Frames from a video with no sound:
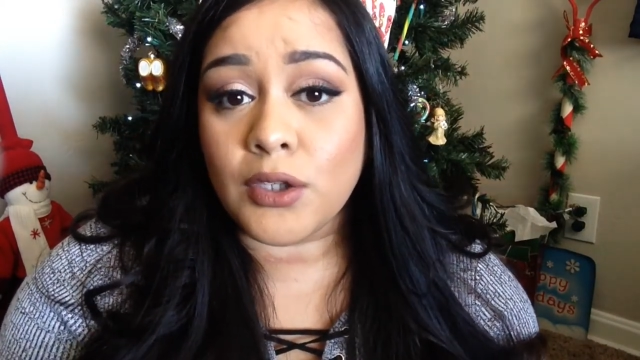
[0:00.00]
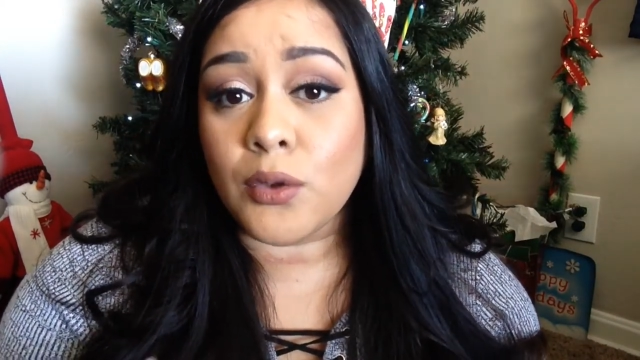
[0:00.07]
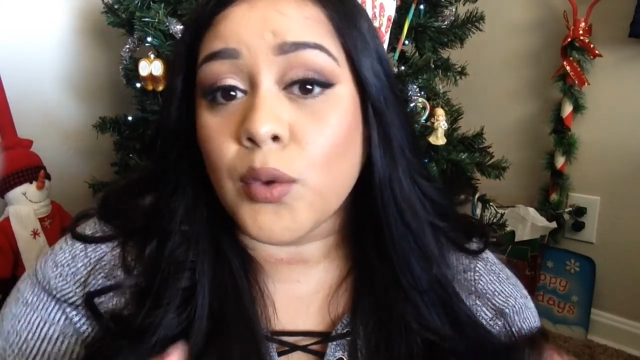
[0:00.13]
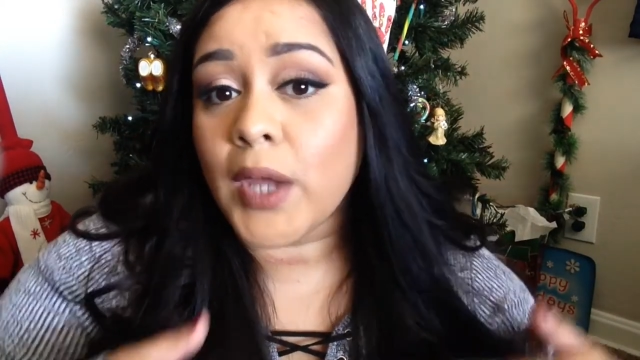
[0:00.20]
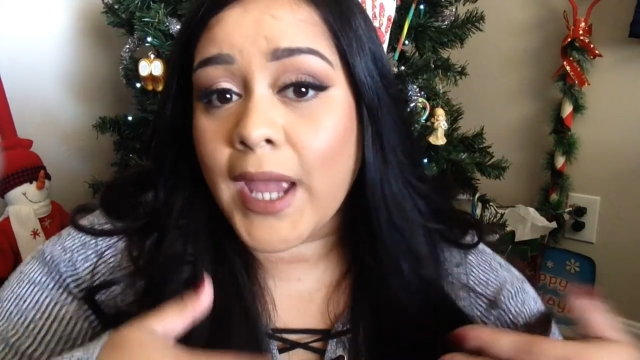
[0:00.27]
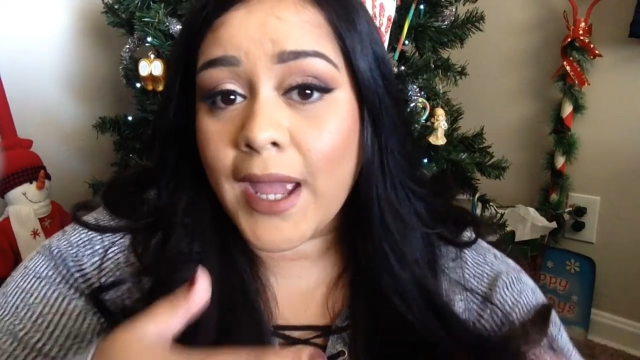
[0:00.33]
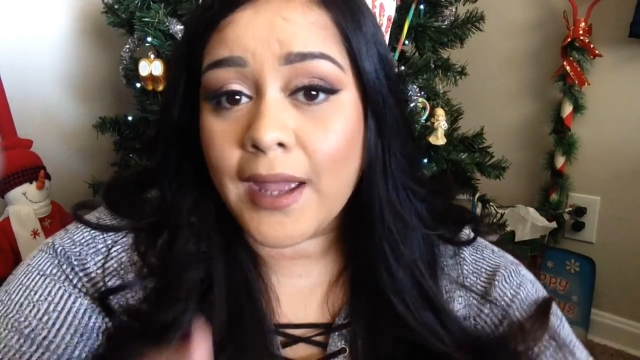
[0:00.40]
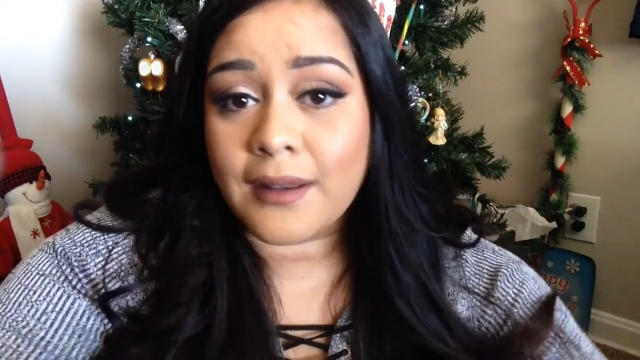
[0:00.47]
you
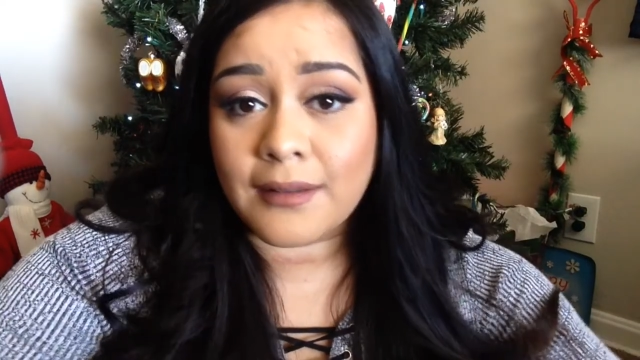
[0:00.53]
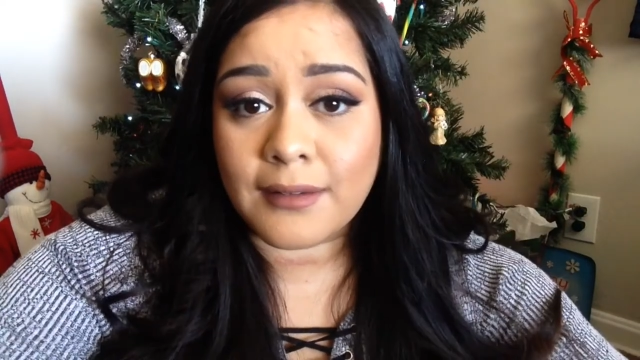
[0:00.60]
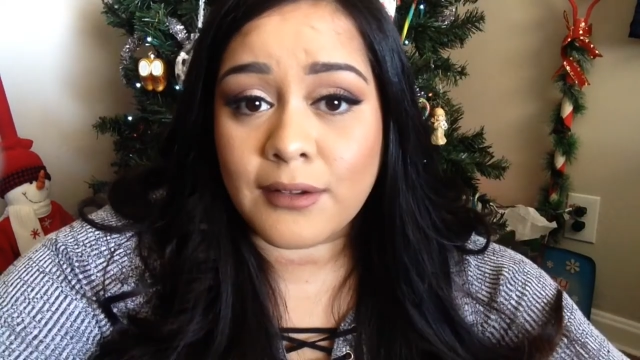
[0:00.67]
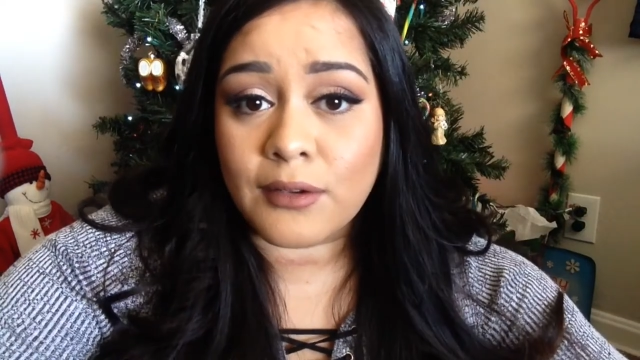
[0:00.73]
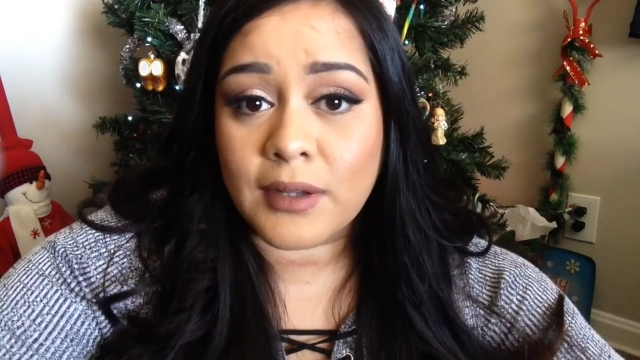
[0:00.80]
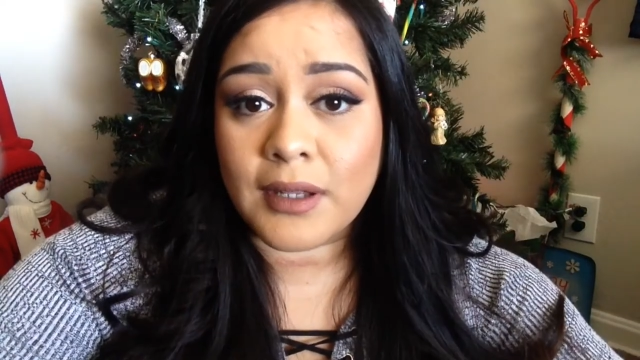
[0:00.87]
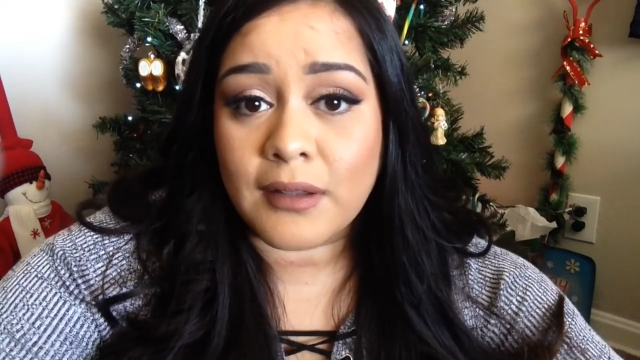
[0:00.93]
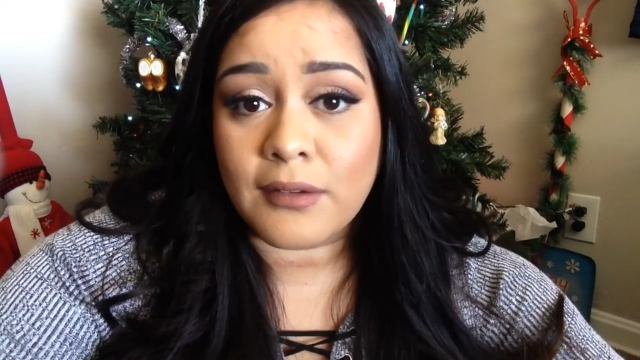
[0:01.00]
can't
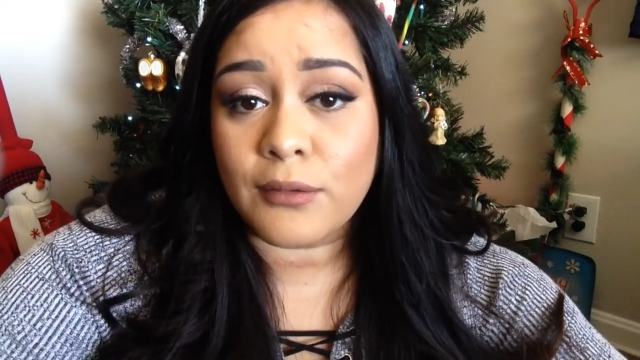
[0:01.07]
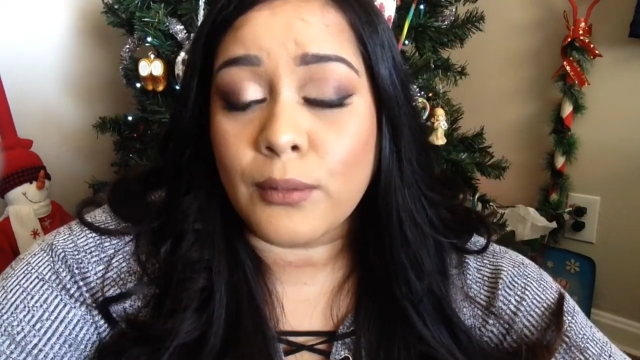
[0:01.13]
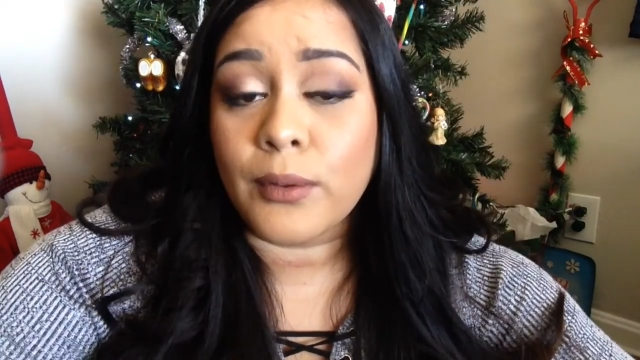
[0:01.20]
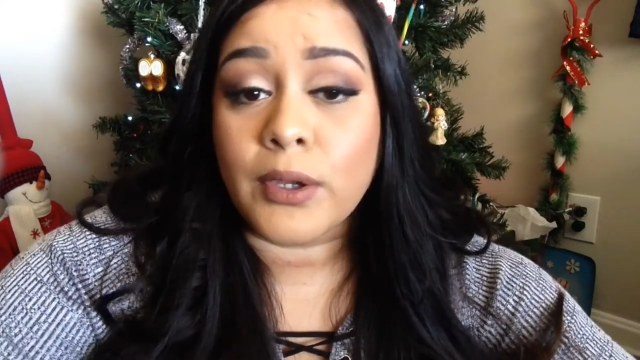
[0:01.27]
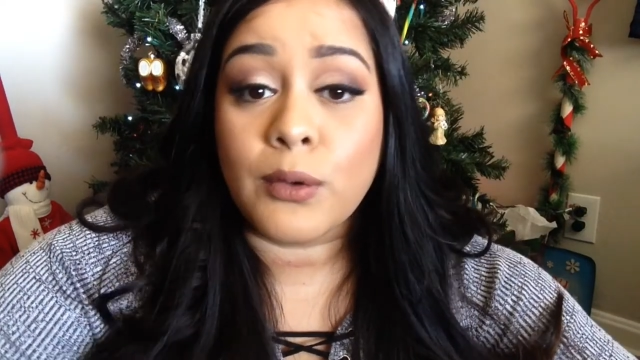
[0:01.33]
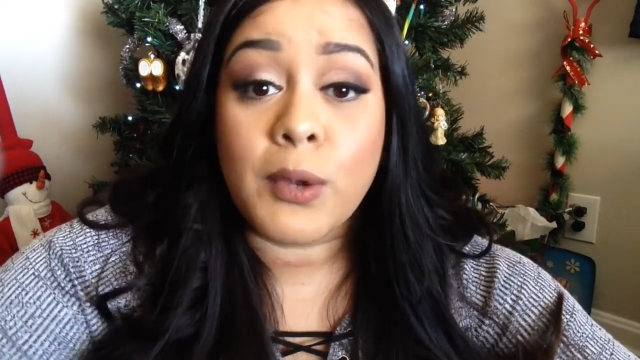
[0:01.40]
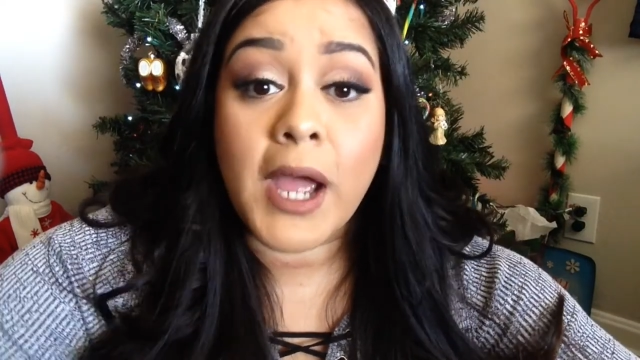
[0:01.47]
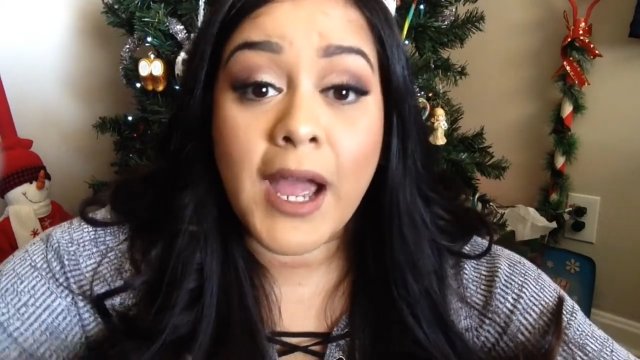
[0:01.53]
do this, or
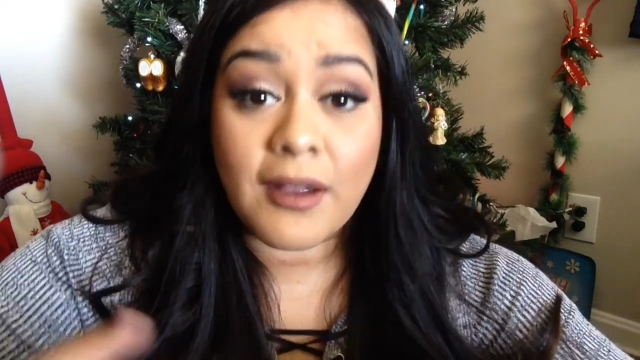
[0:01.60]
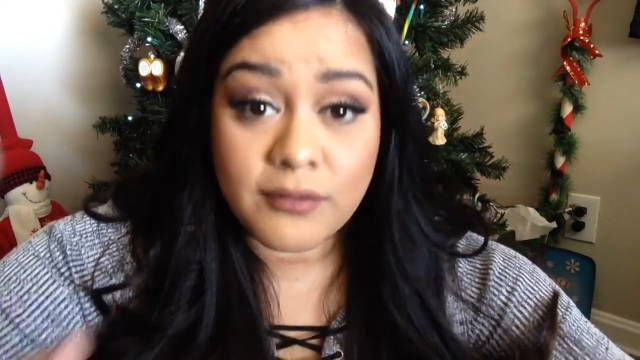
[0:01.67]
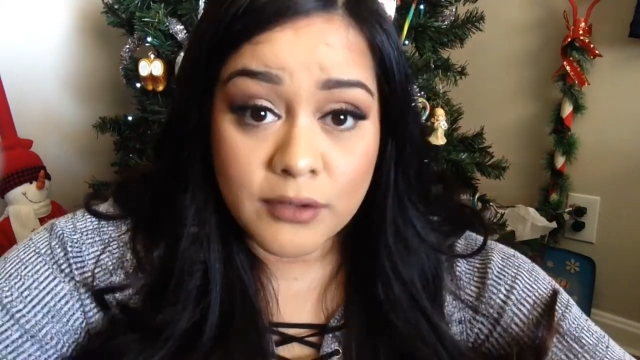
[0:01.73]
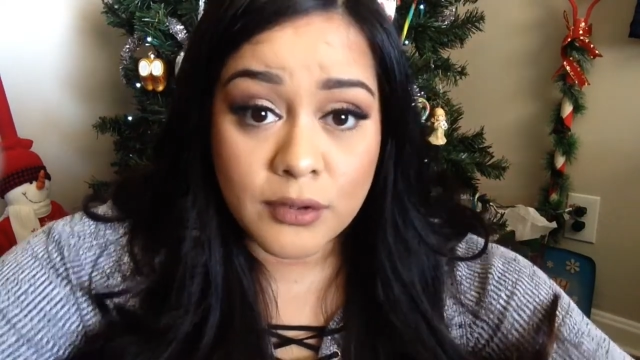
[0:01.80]
you have